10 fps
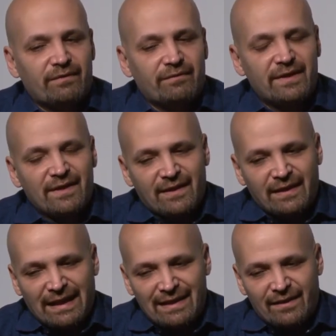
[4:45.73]
this is
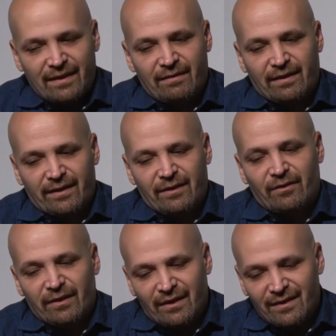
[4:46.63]
an easy, like you
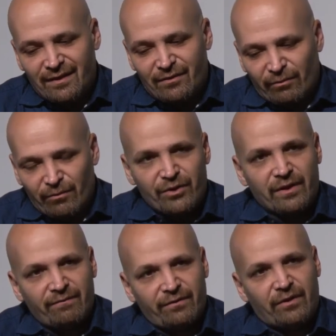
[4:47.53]
know, an easy
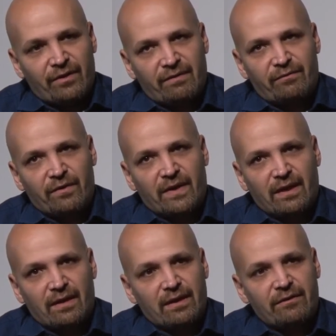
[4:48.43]
solution for for the
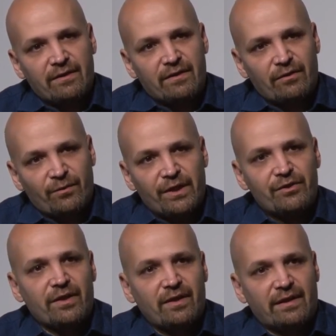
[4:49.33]
current situation.